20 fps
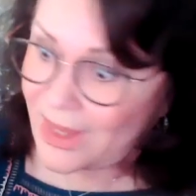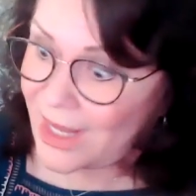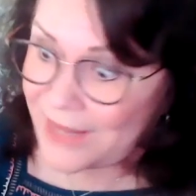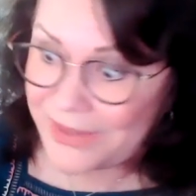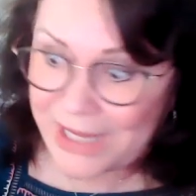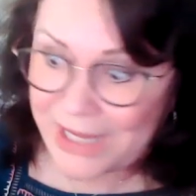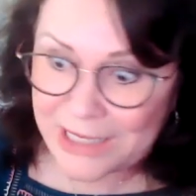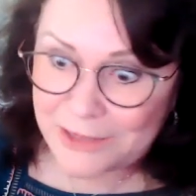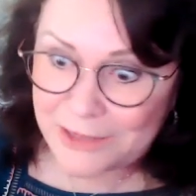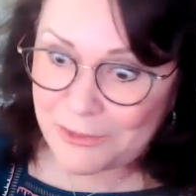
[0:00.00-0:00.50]

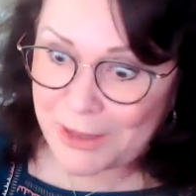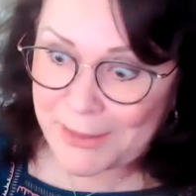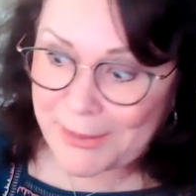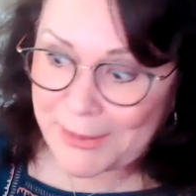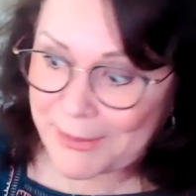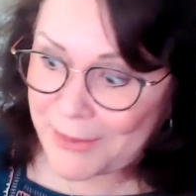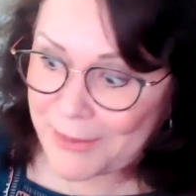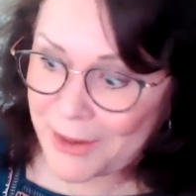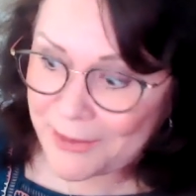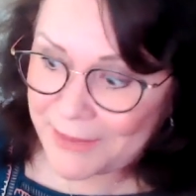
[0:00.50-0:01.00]
That's why
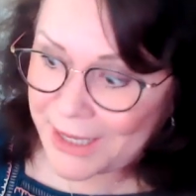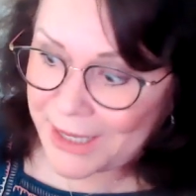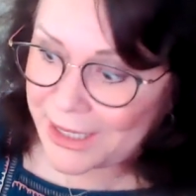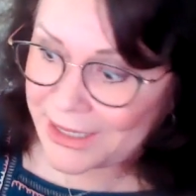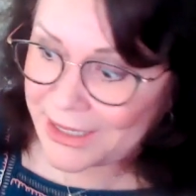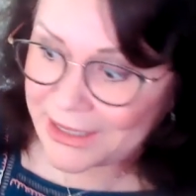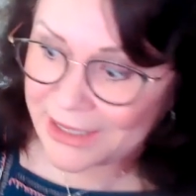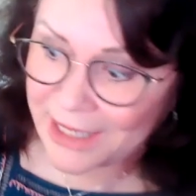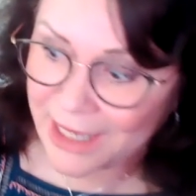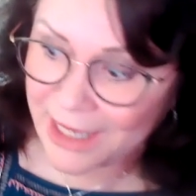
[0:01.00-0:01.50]
my mom
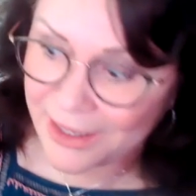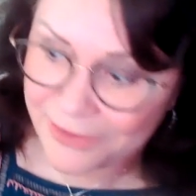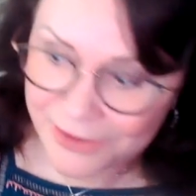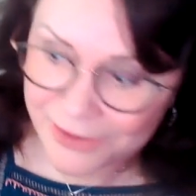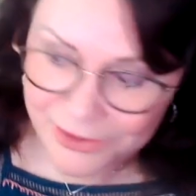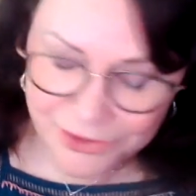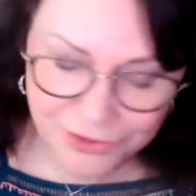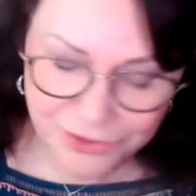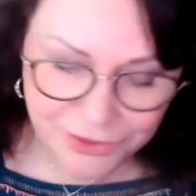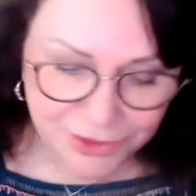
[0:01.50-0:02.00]
hated the
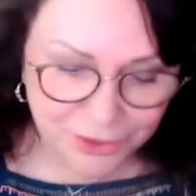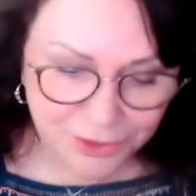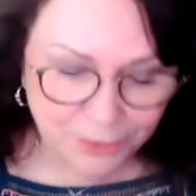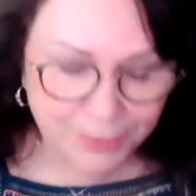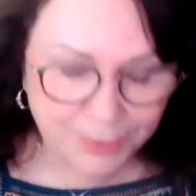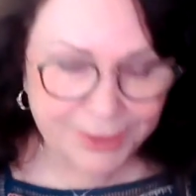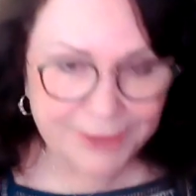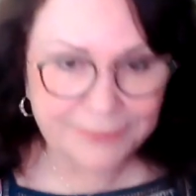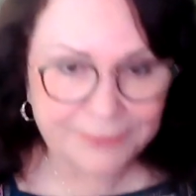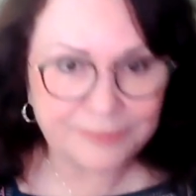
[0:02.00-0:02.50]
Catholic Church so
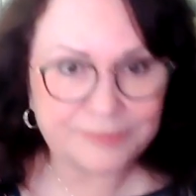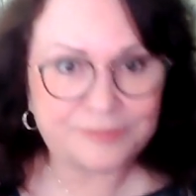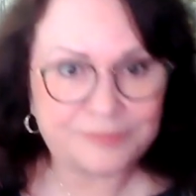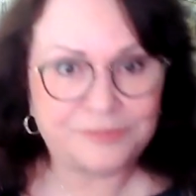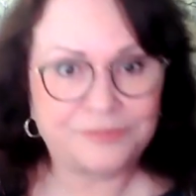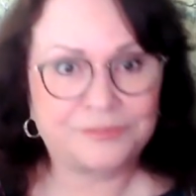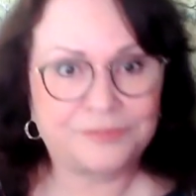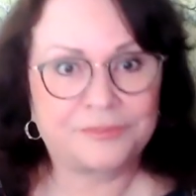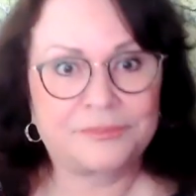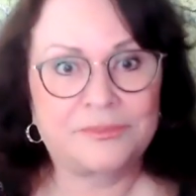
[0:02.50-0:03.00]
bad.
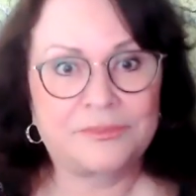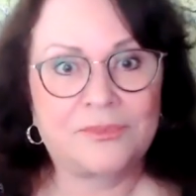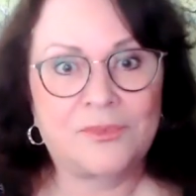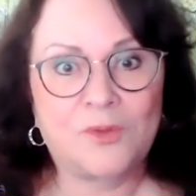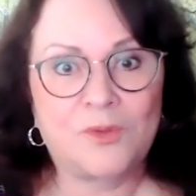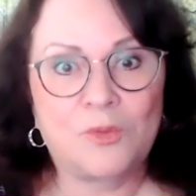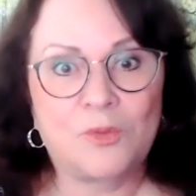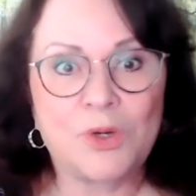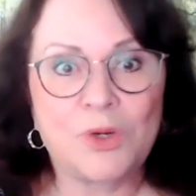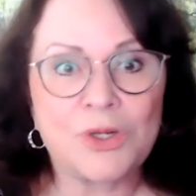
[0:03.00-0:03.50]

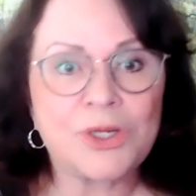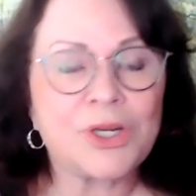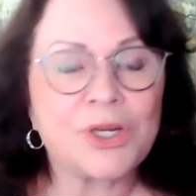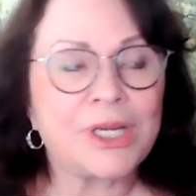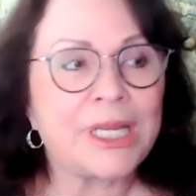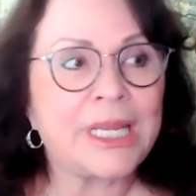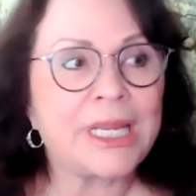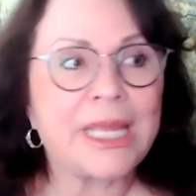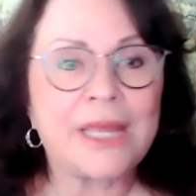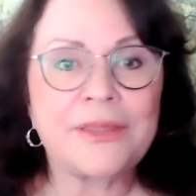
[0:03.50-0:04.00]
We're
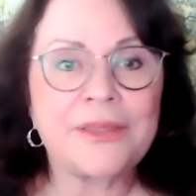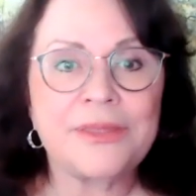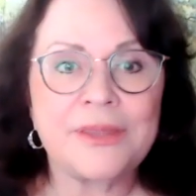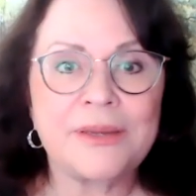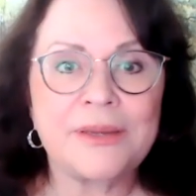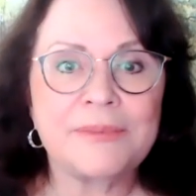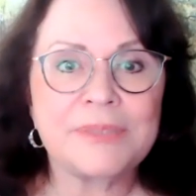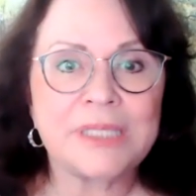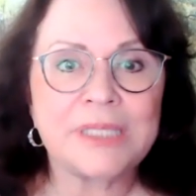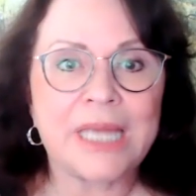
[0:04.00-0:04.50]
going to get
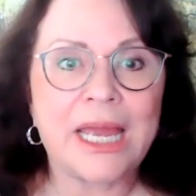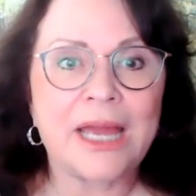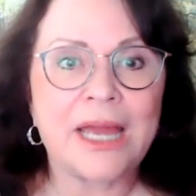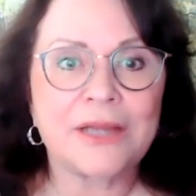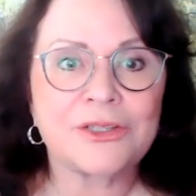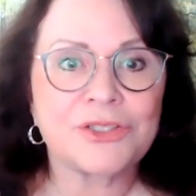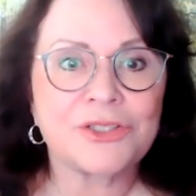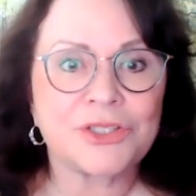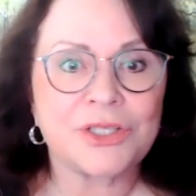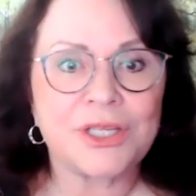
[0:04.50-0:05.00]
them to
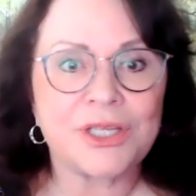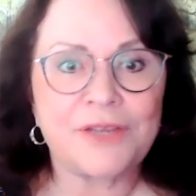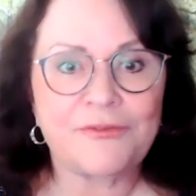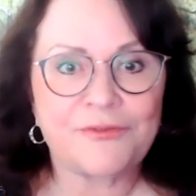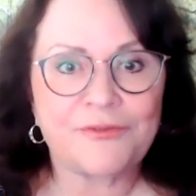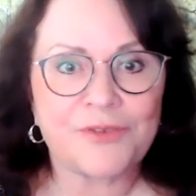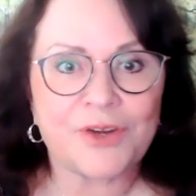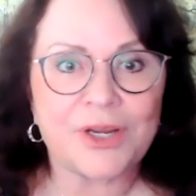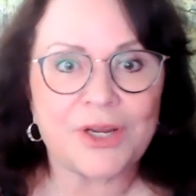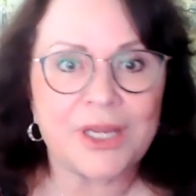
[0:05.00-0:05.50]
actually
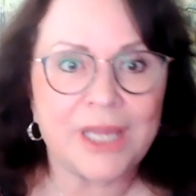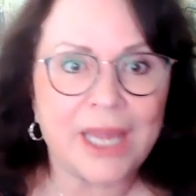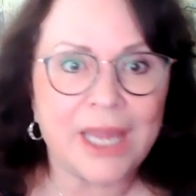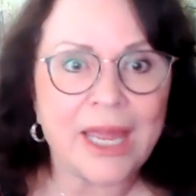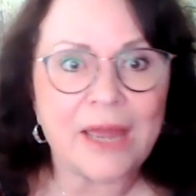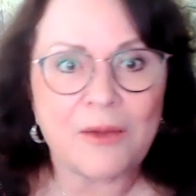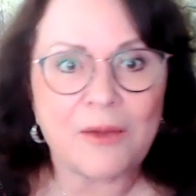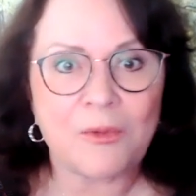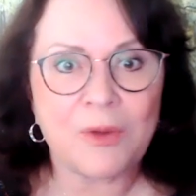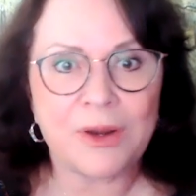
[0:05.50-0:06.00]

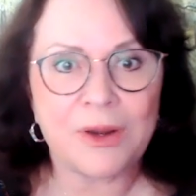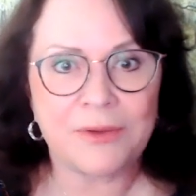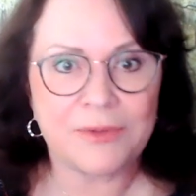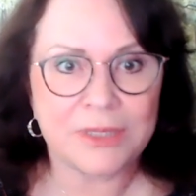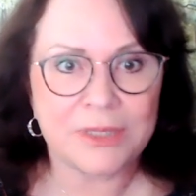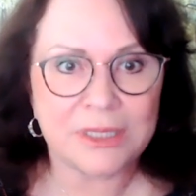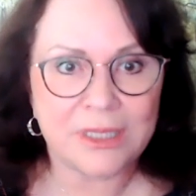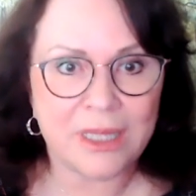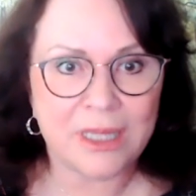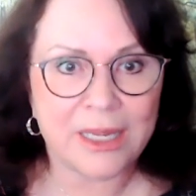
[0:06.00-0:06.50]
forget what it
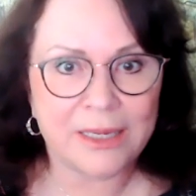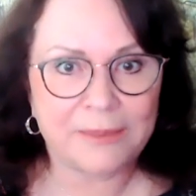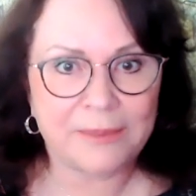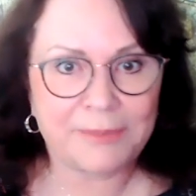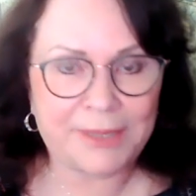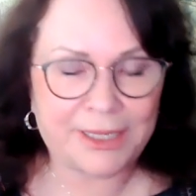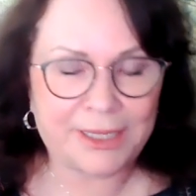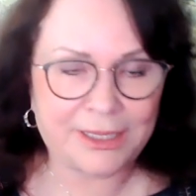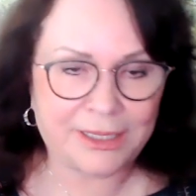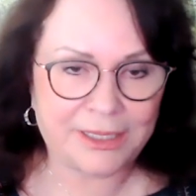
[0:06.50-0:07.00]
was like
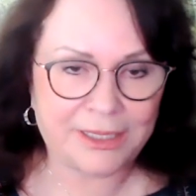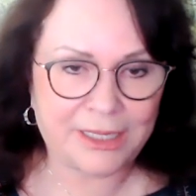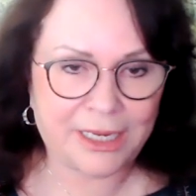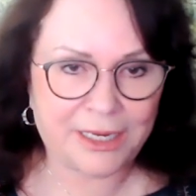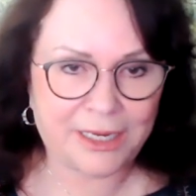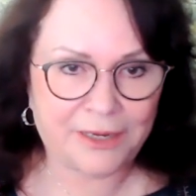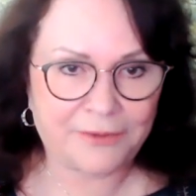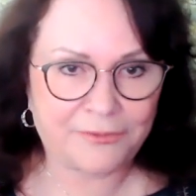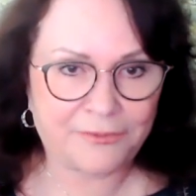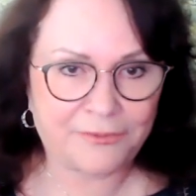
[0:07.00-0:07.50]
being a
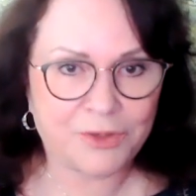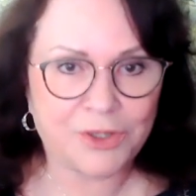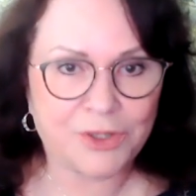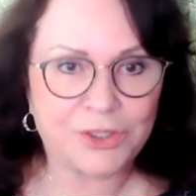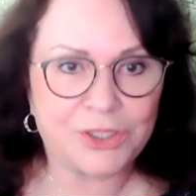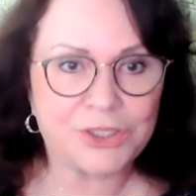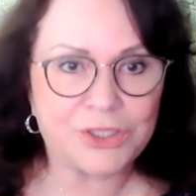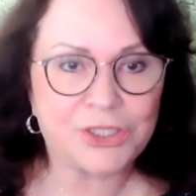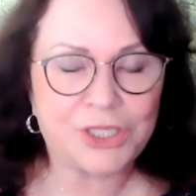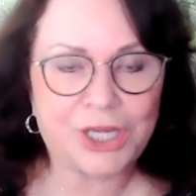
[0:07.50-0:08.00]
Native. We're
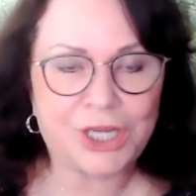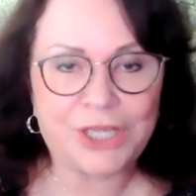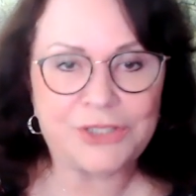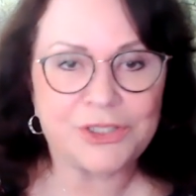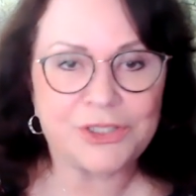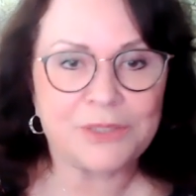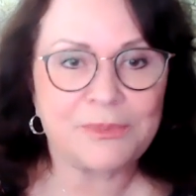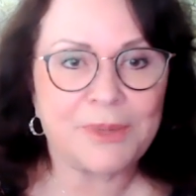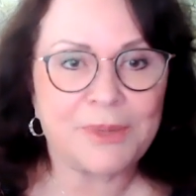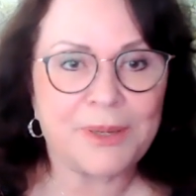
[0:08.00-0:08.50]
going to
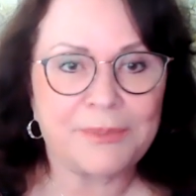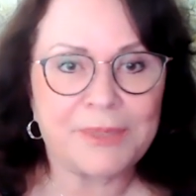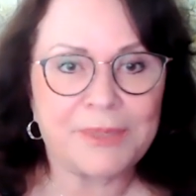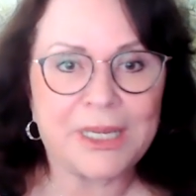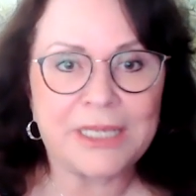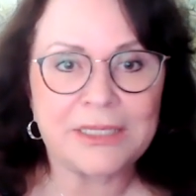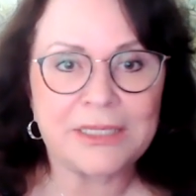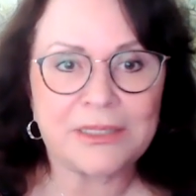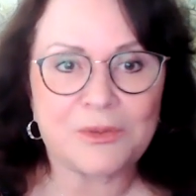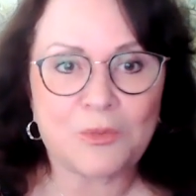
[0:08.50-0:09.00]
change them up
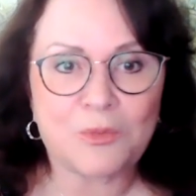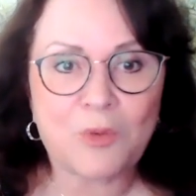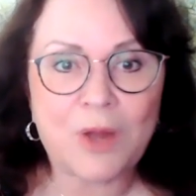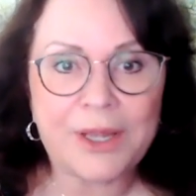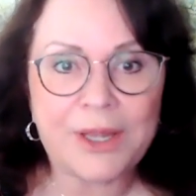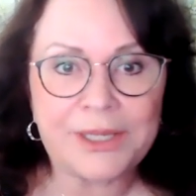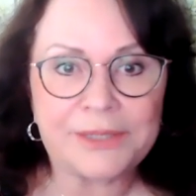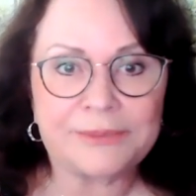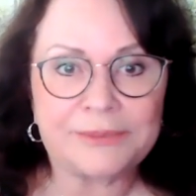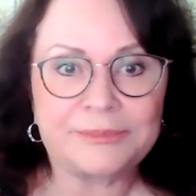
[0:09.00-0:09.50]
nice and
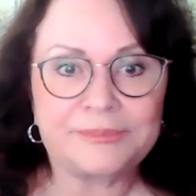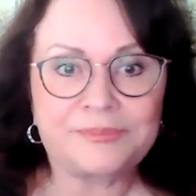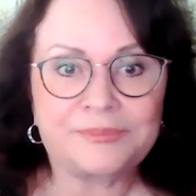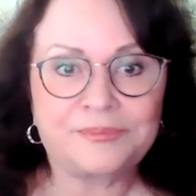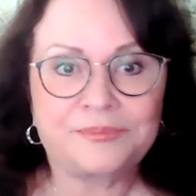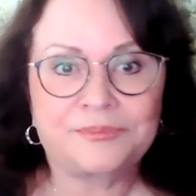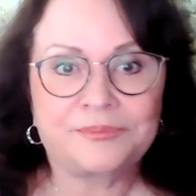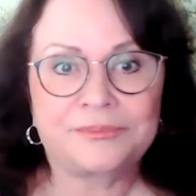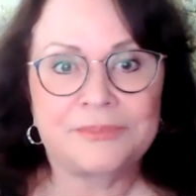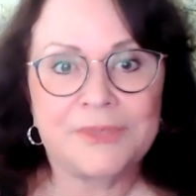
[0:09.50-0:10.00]
white,
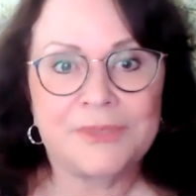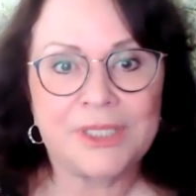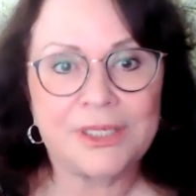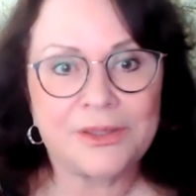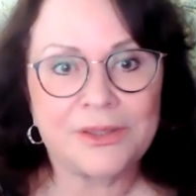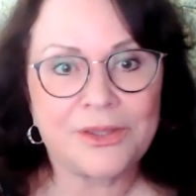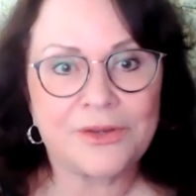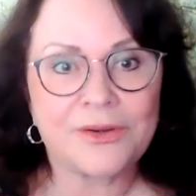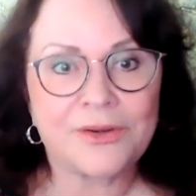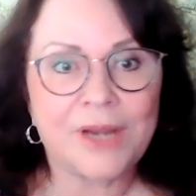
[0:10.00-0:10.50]

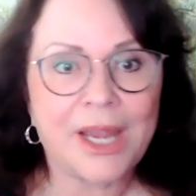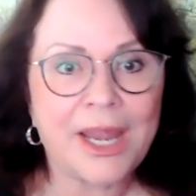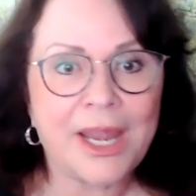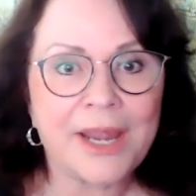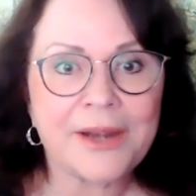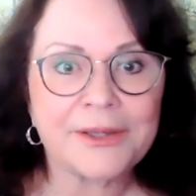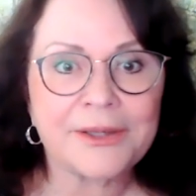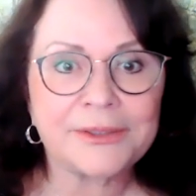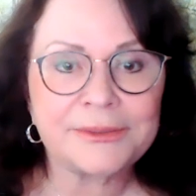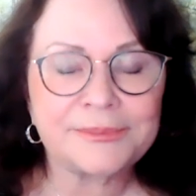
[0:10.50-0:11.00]
cut their
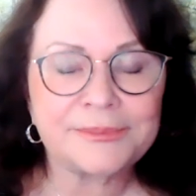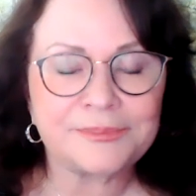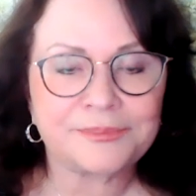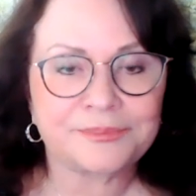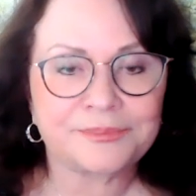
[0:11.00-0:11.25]
hair,